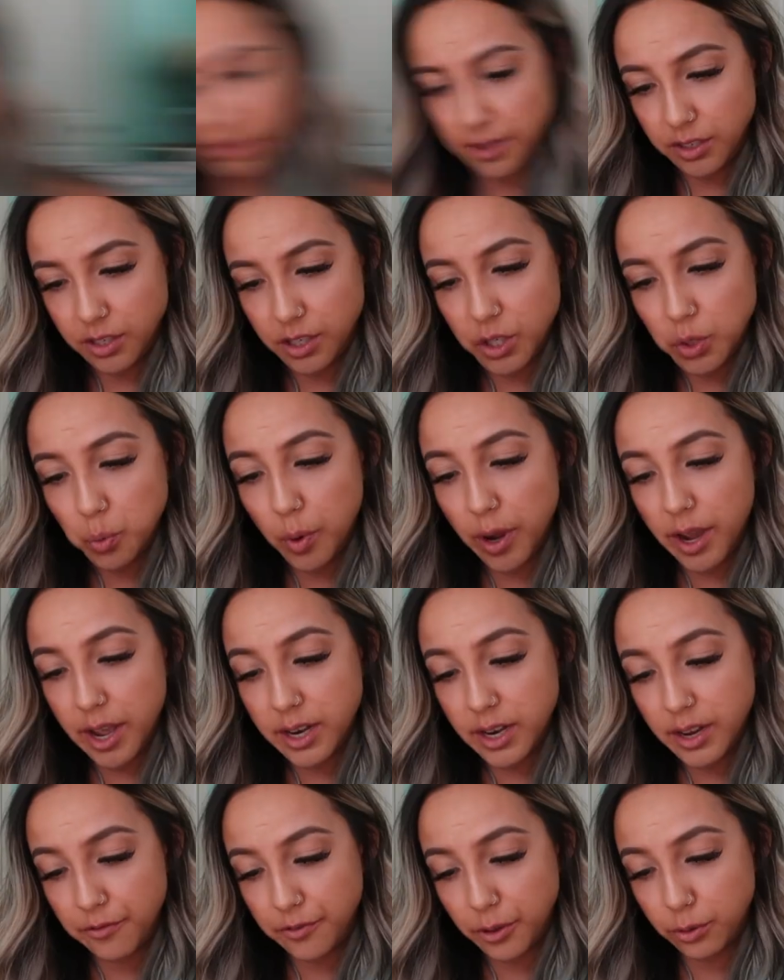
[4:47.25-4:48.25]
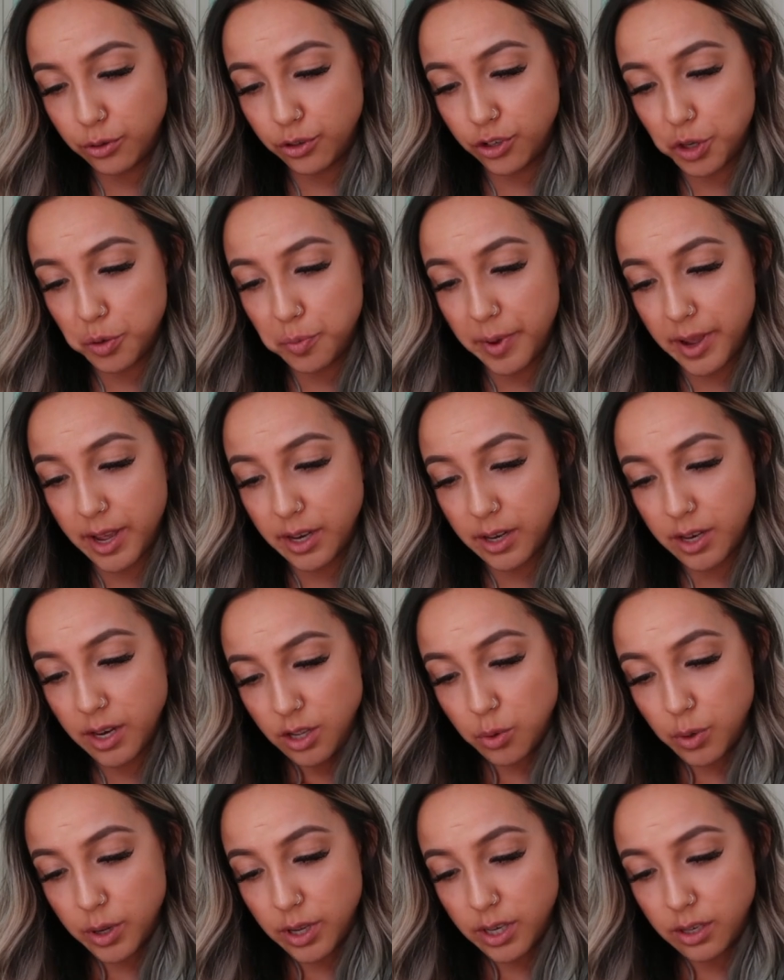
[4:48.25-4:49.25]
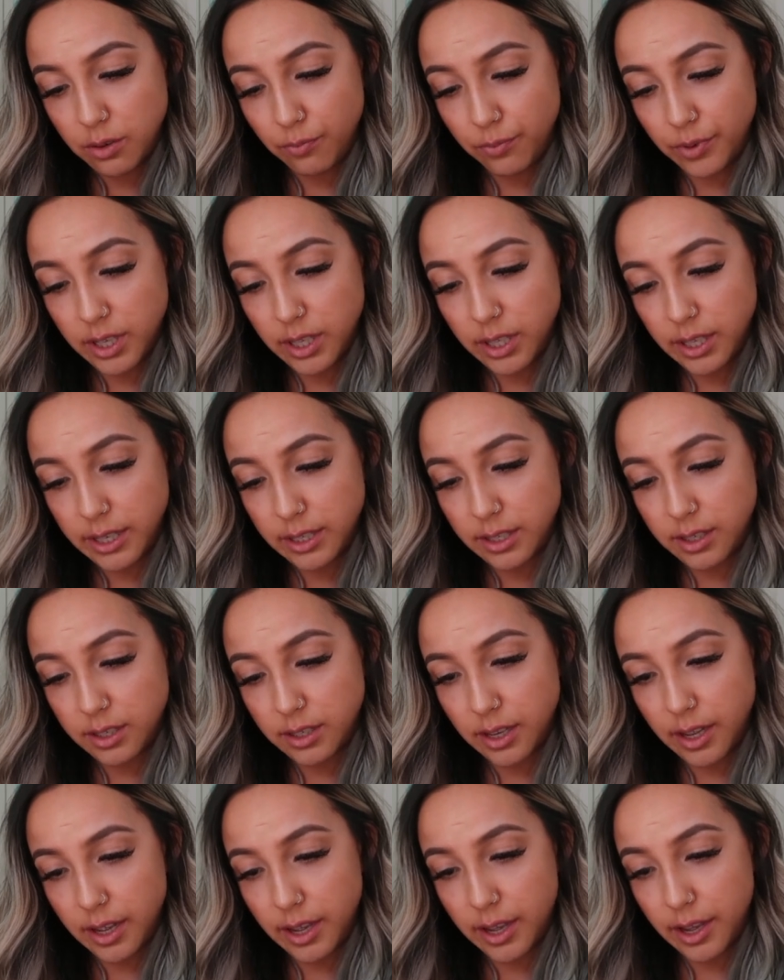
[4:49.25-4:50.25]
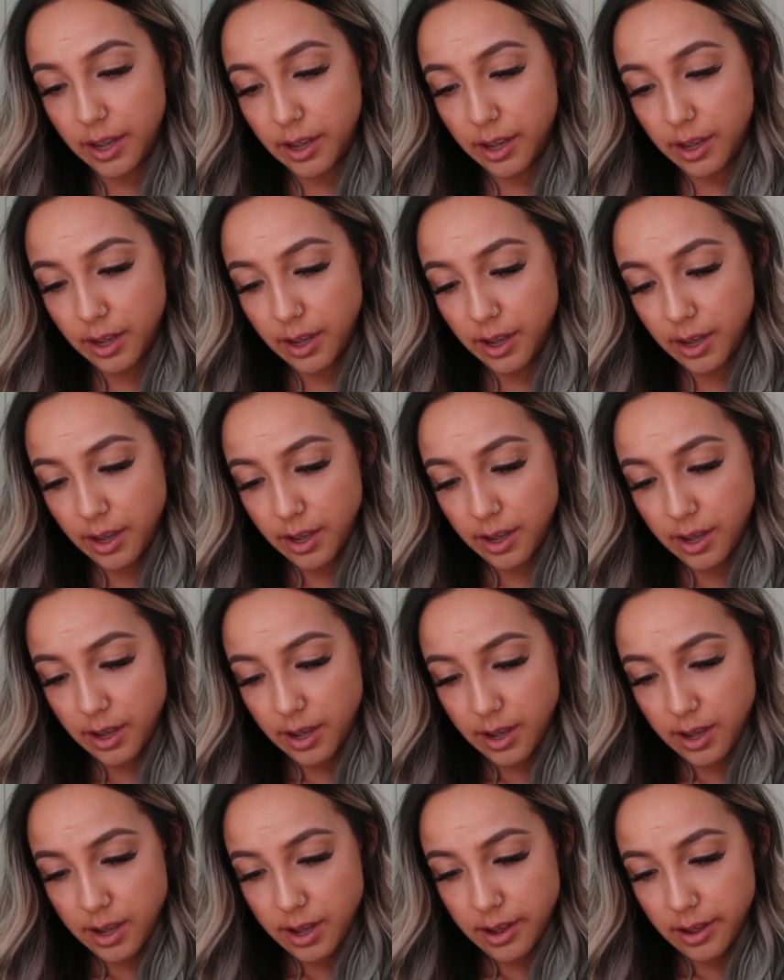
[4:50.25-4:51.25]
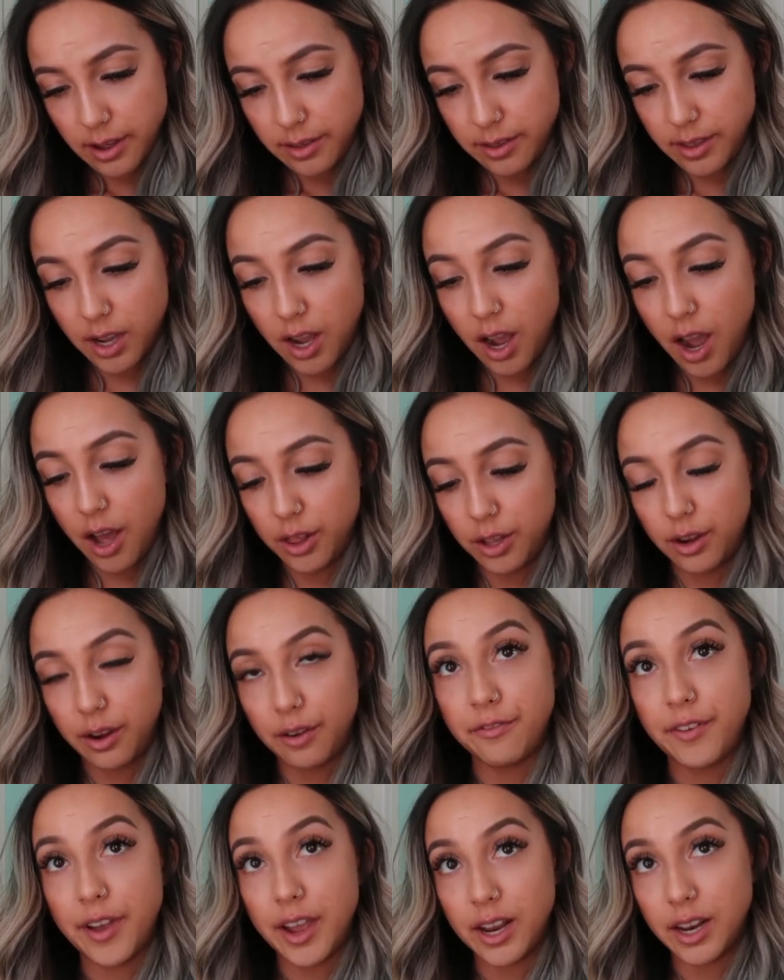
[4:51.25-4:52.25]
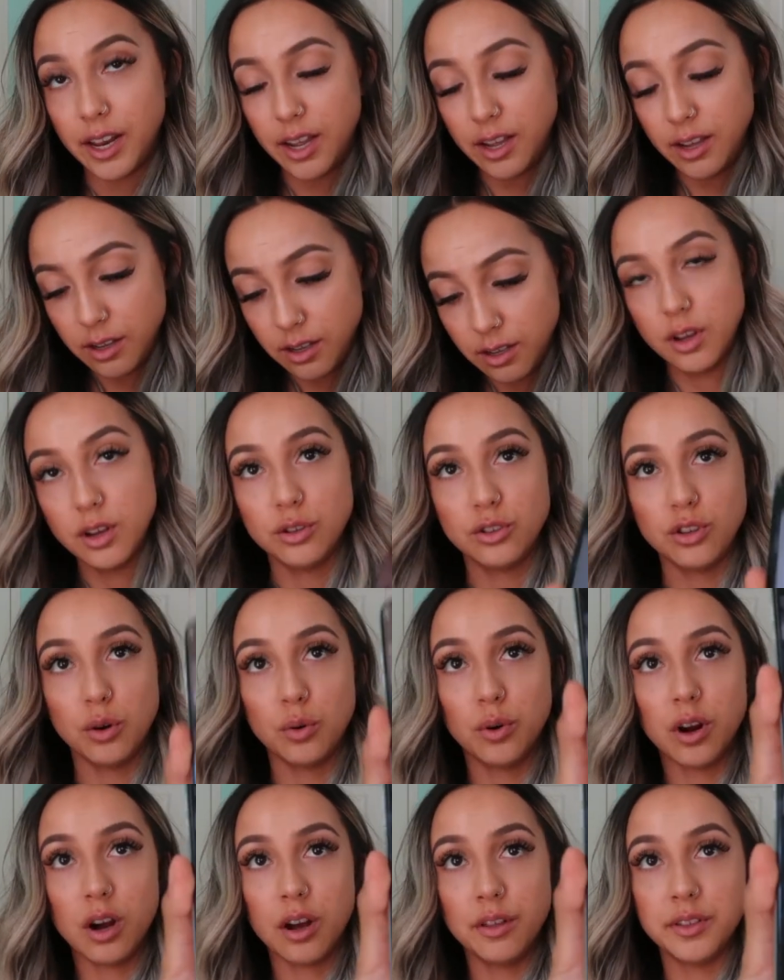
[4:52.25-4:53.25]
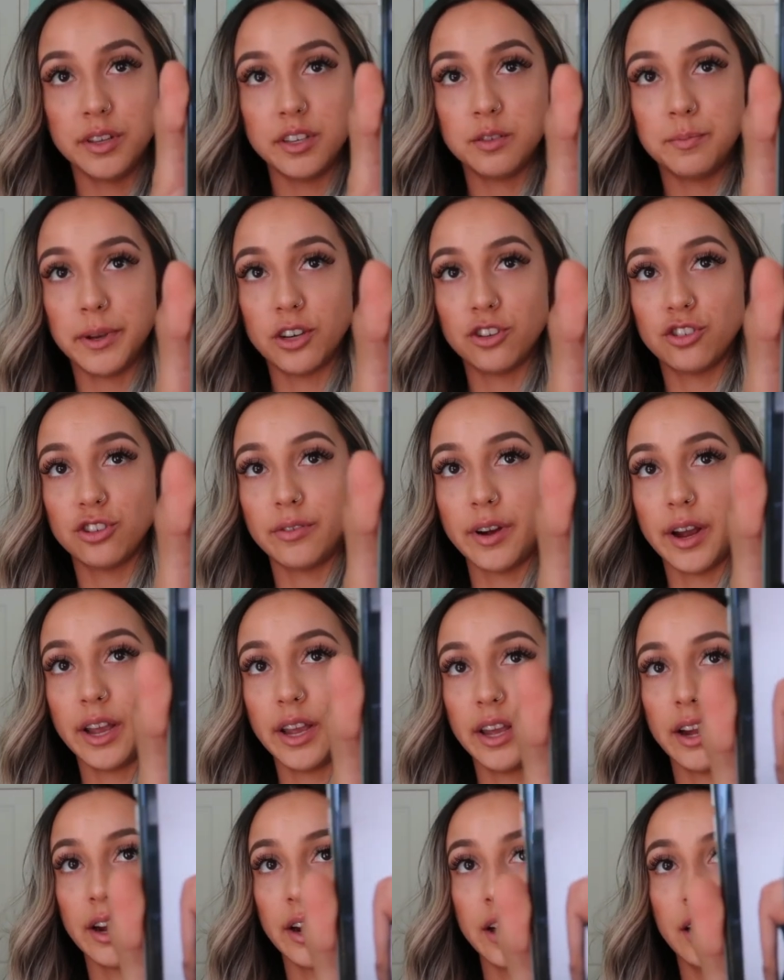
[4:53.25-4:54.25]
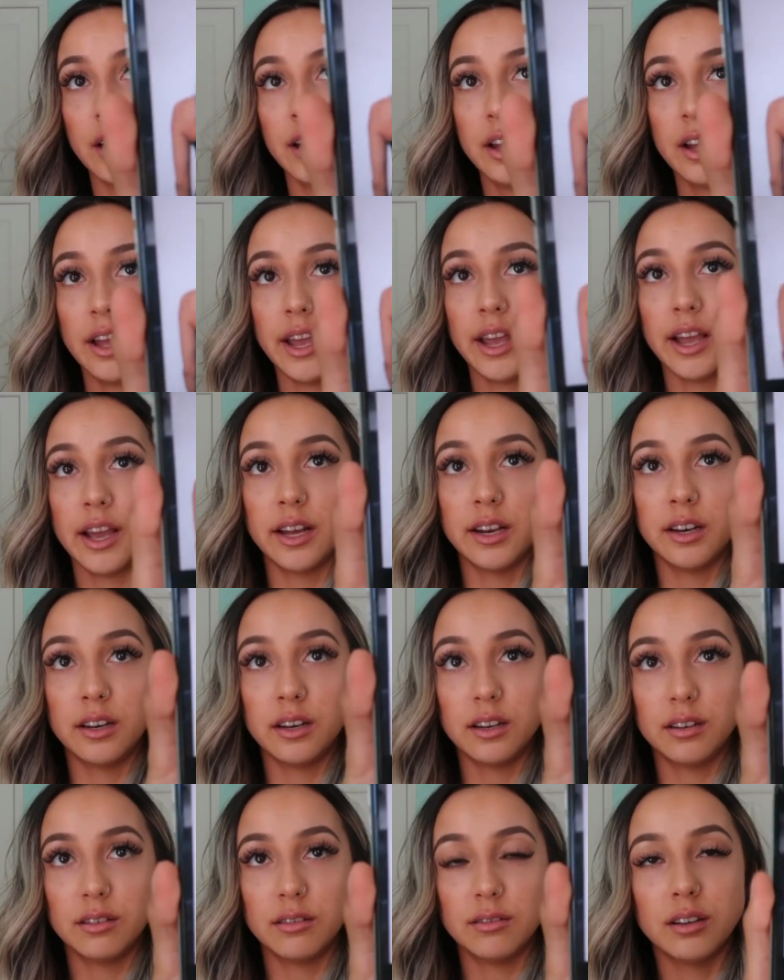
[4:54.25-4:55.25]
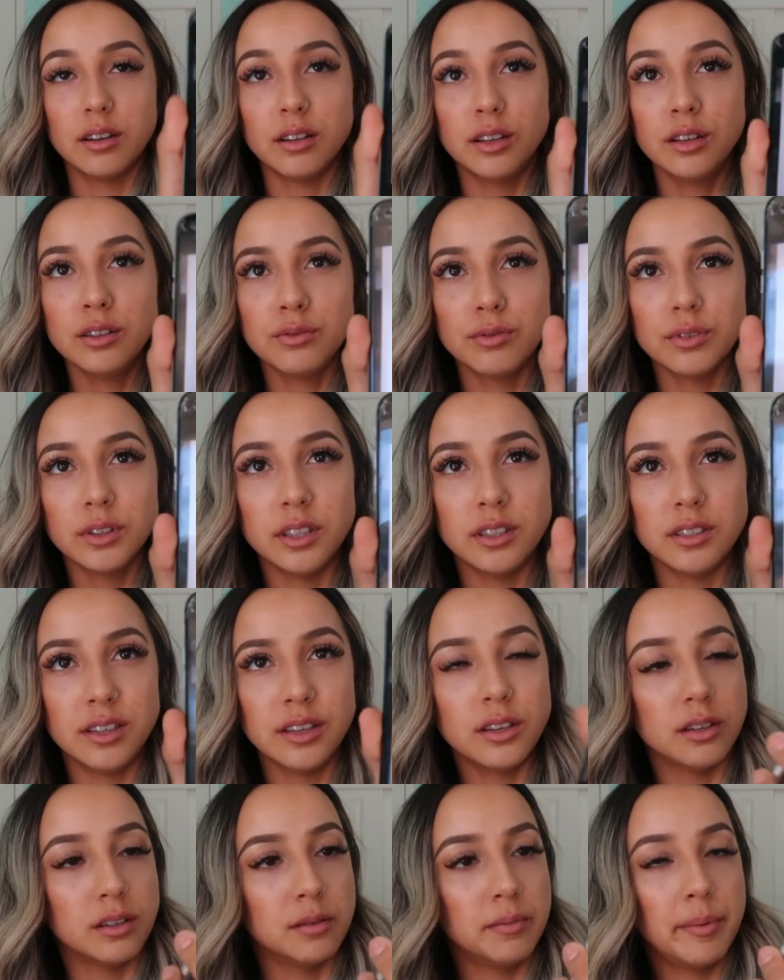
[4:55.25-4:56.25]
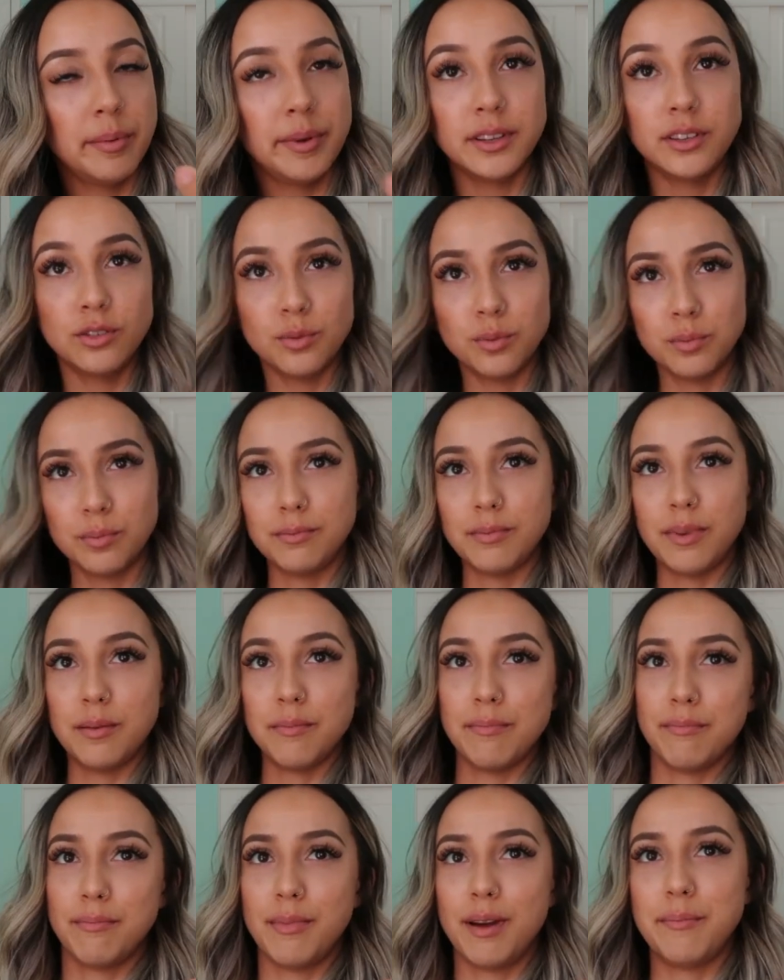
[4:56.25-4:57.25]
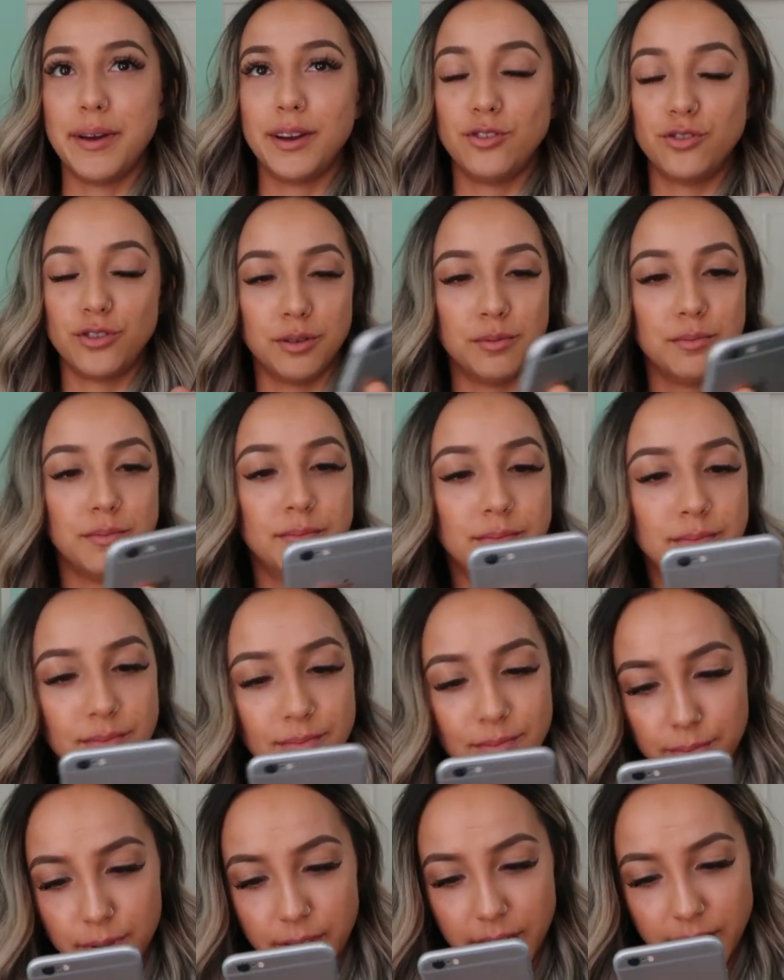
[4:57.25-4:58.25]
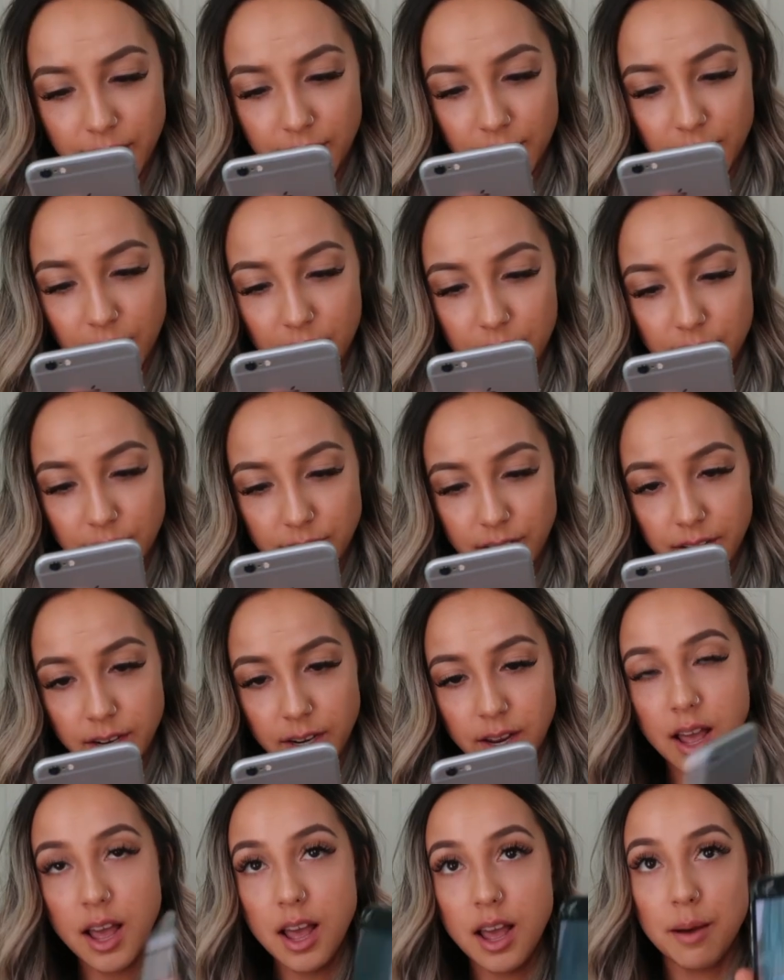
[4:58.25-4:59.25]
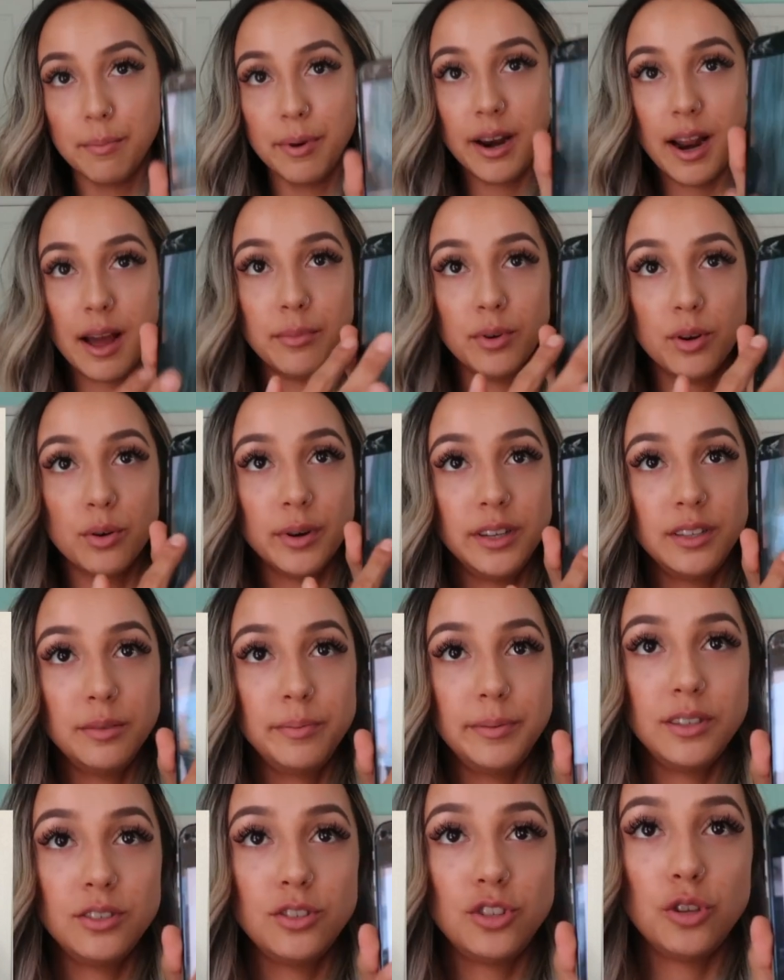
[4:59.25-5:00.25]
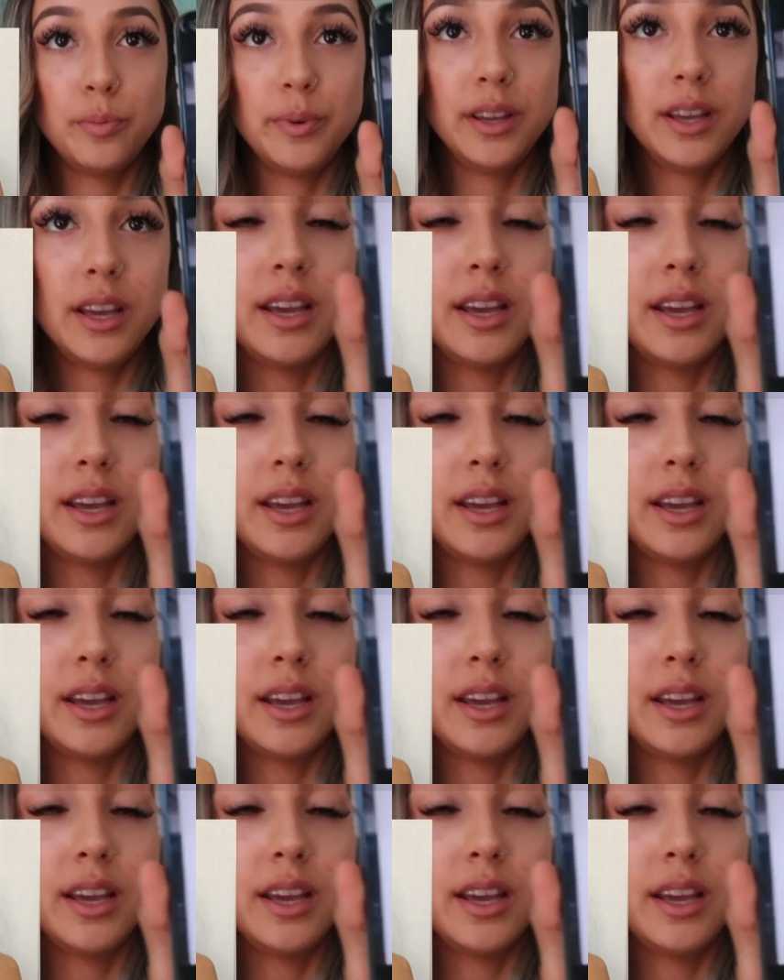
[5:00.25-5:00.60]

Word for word: This is when, if you zoom in, you can really see the color fading. So we're on this picture right here, and it looks really teal. Maybe it's my bedroom blending the colors in, but I'm going to be zooming